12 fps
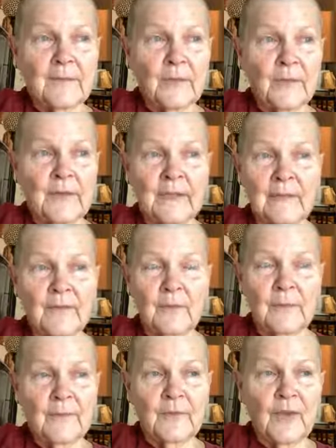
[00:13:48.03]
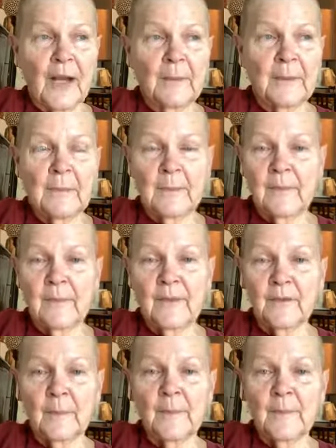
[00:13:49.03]
using
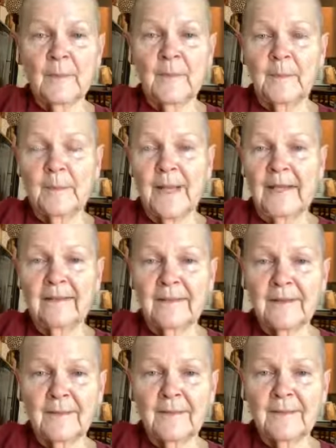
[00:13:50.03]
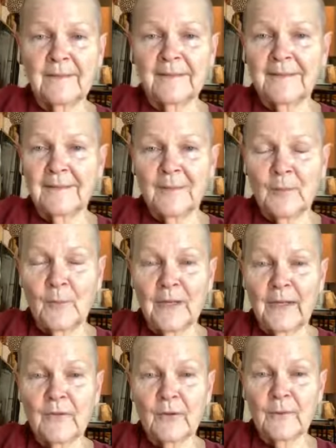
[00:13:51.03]
the plastic,
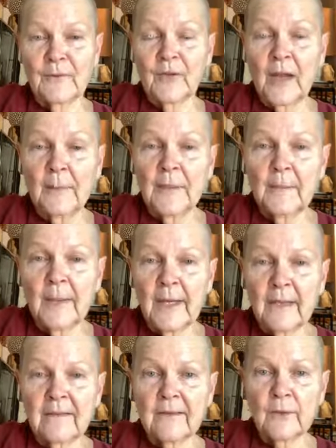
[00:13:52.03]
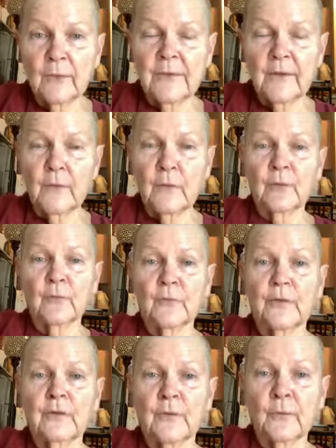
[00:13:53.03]
whatever, shopping bags that are in the
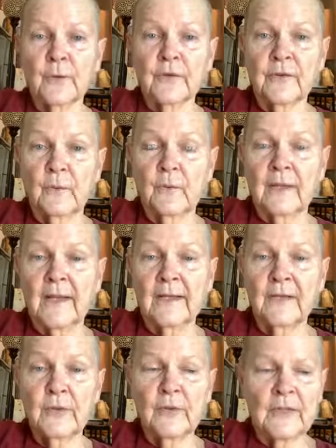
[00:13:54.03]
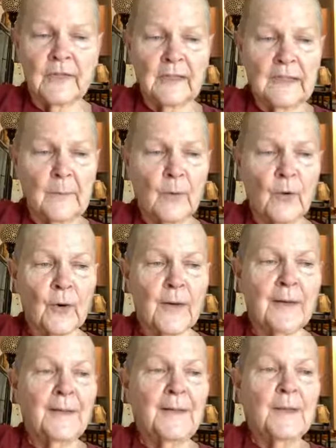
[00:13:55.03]
grocery stores that we're not using anymore,
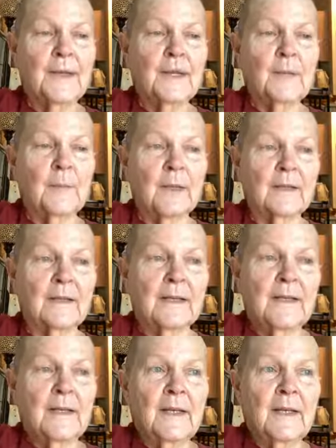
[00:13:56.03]
but